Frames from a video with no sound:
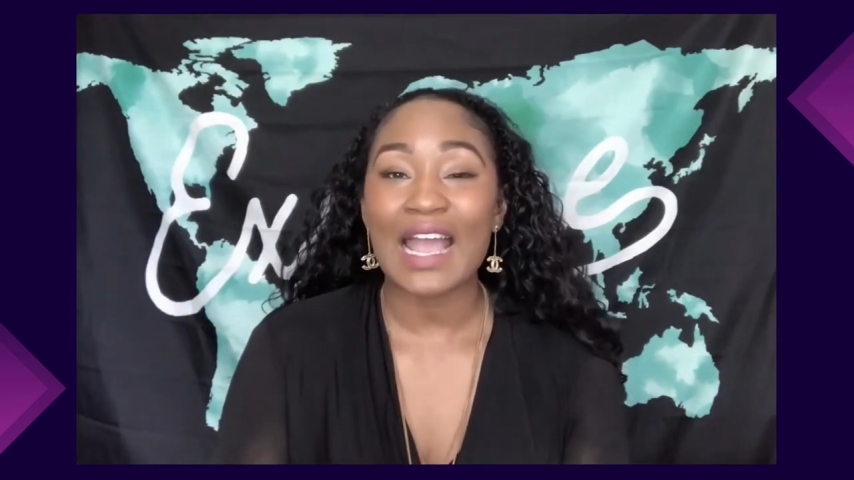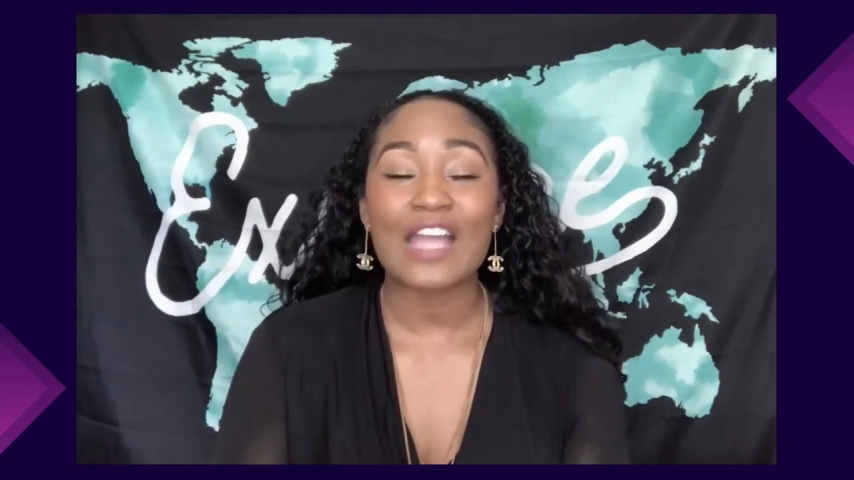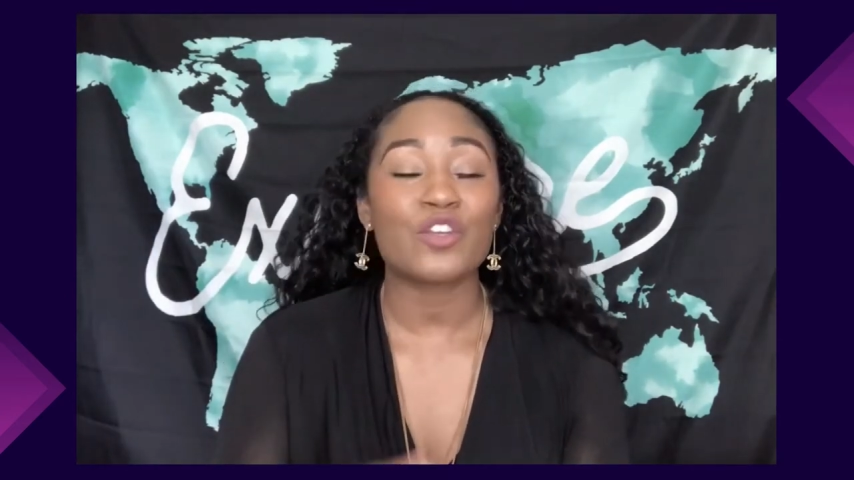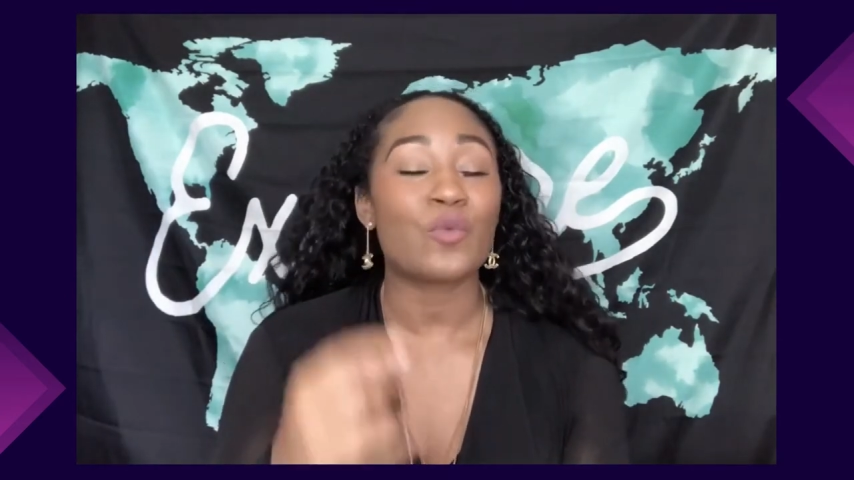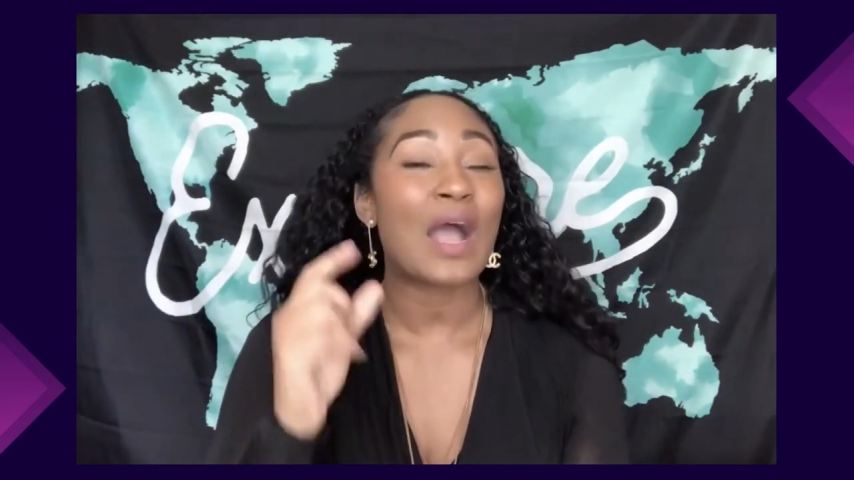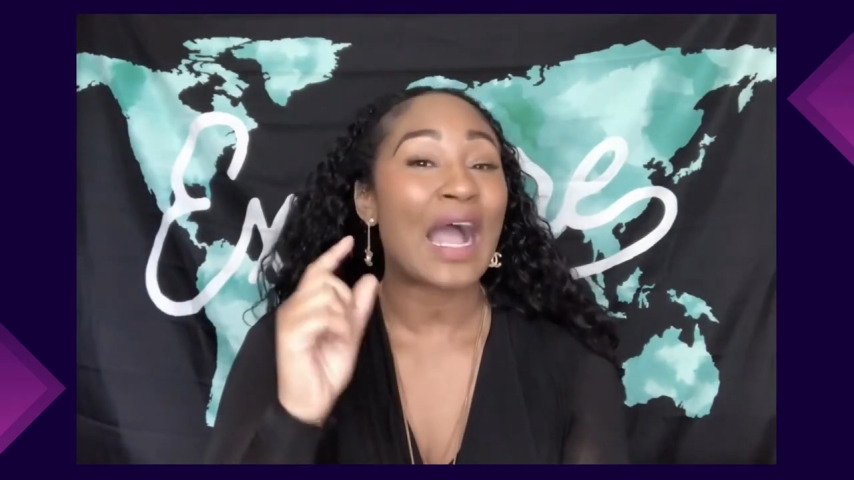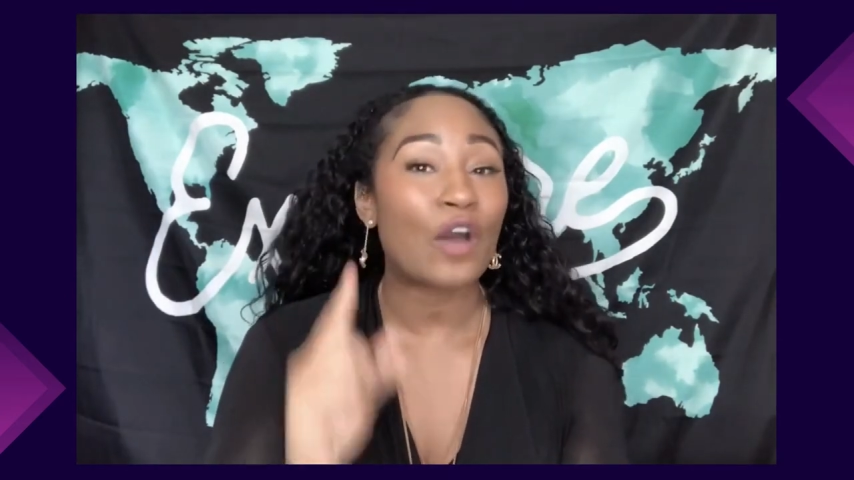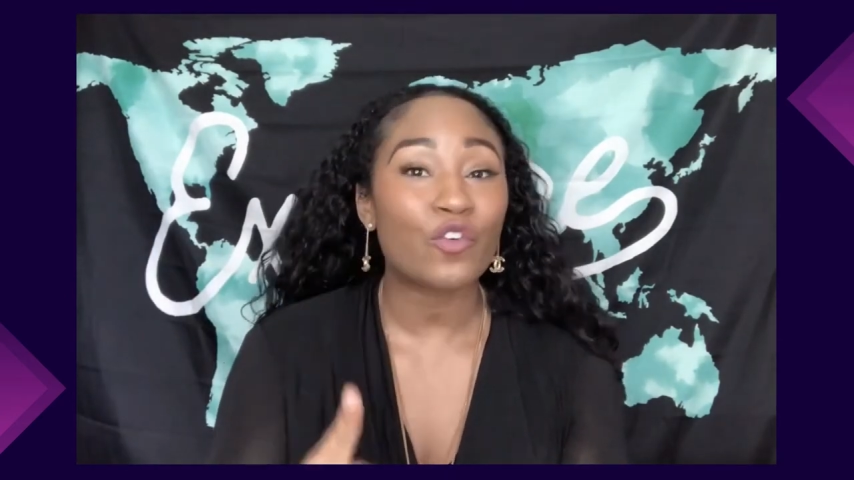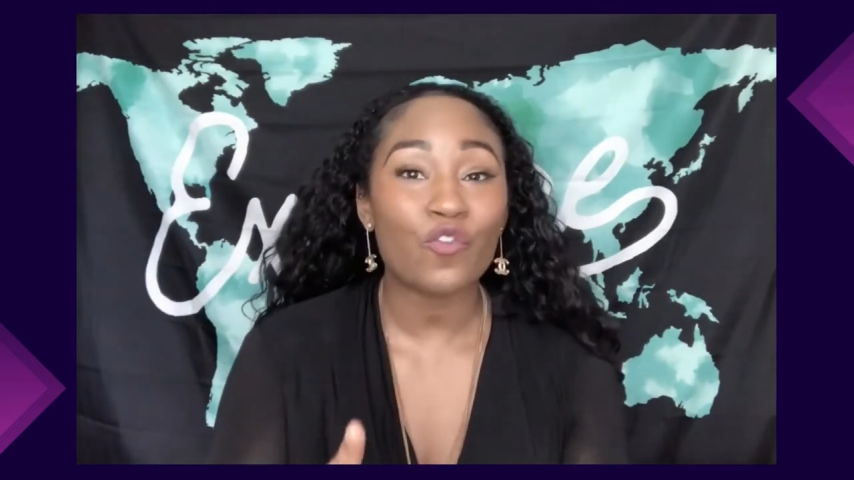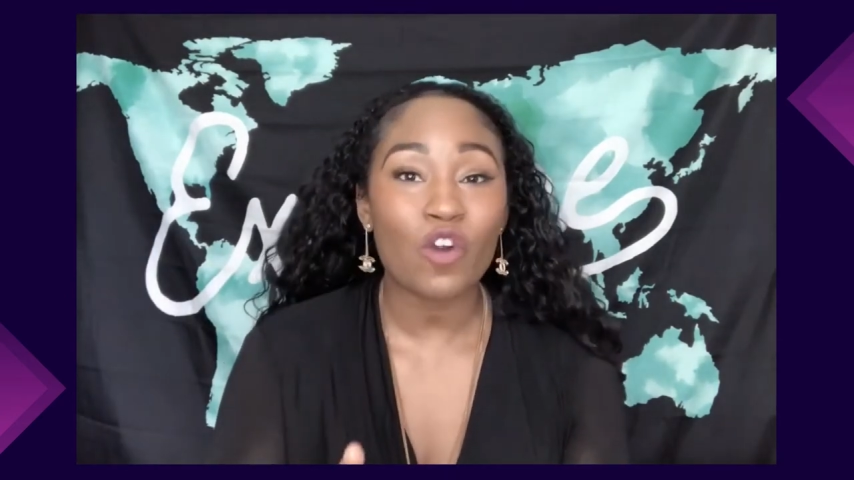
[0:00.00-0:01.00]
I knew how
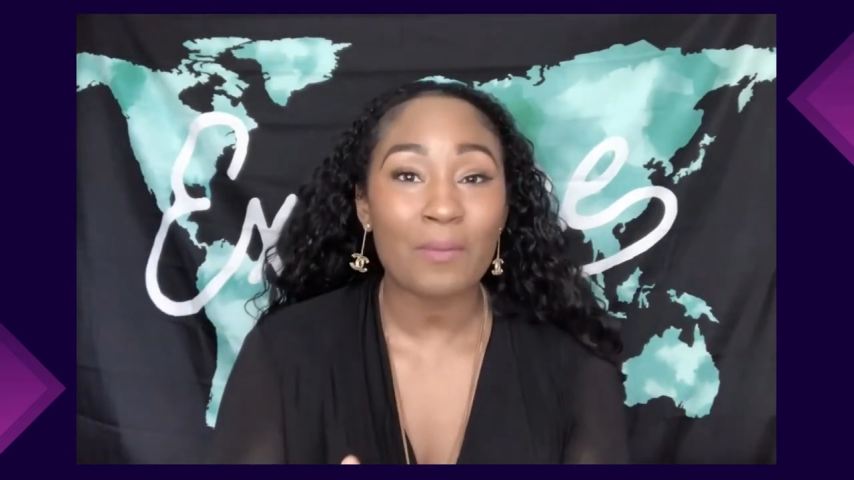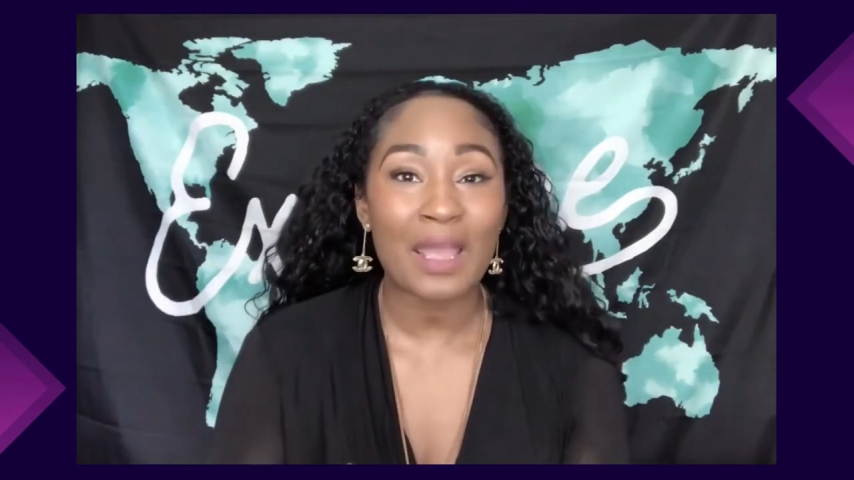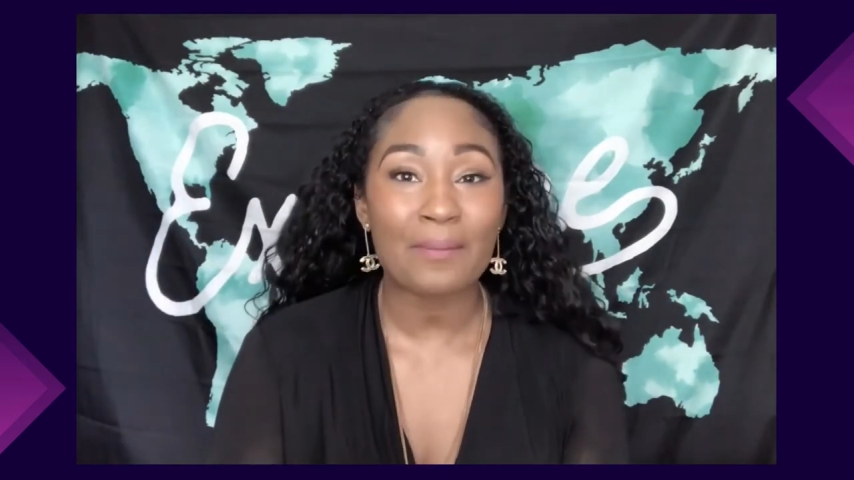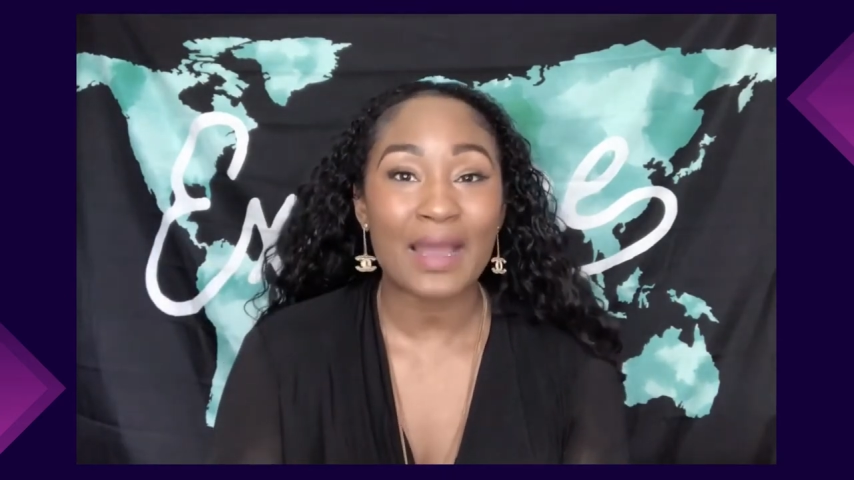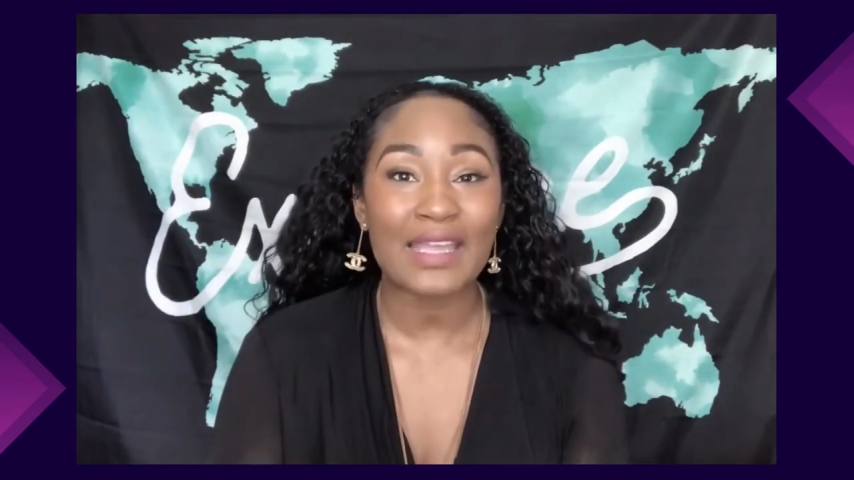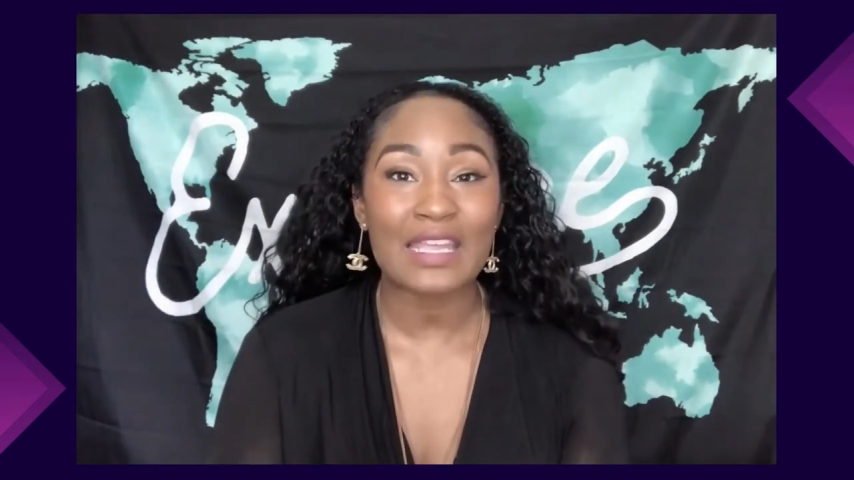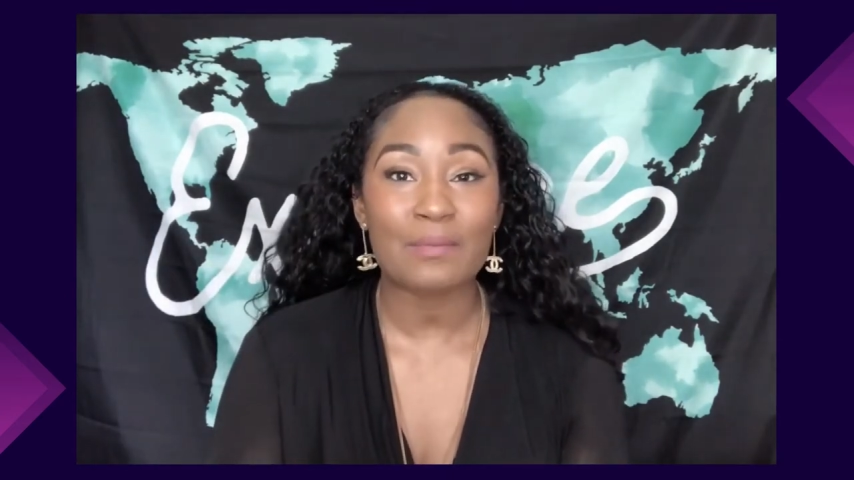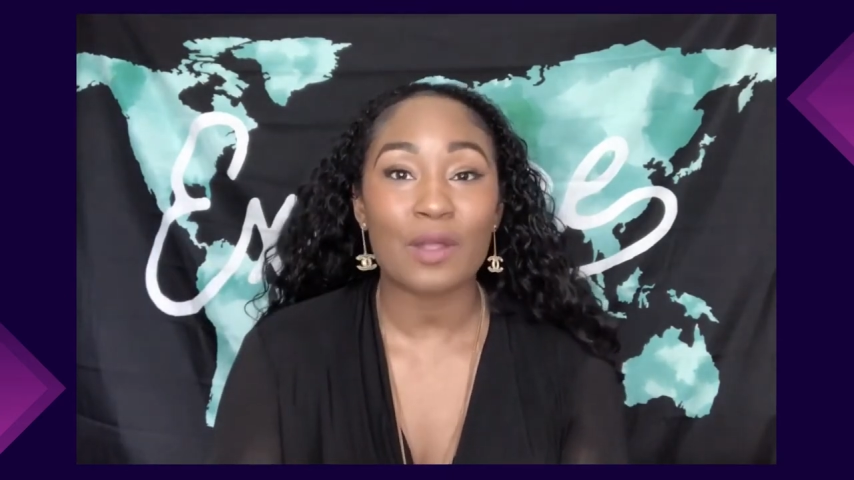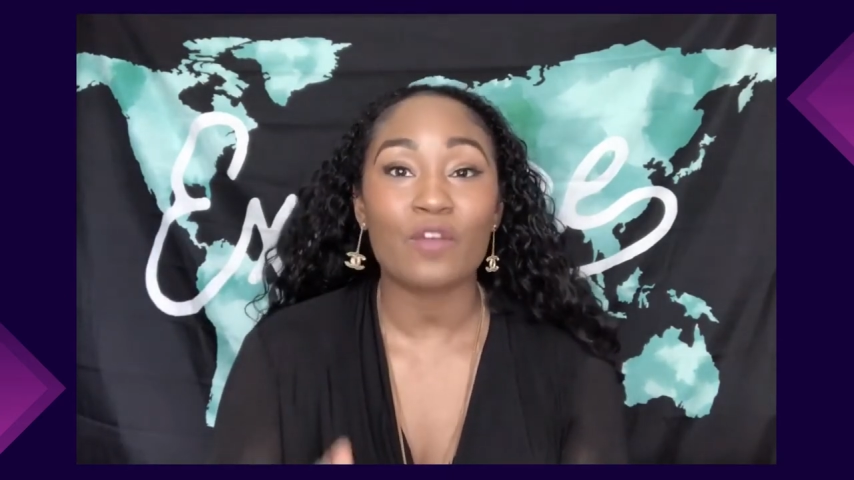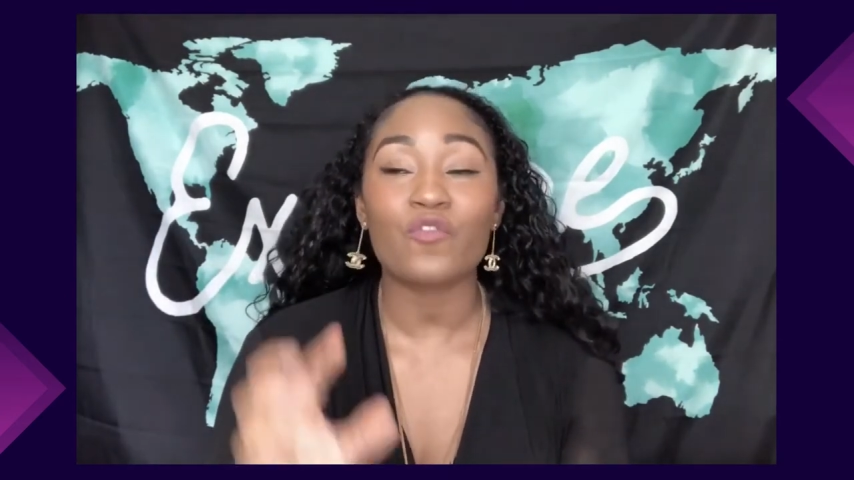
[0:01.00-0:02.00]
to format my email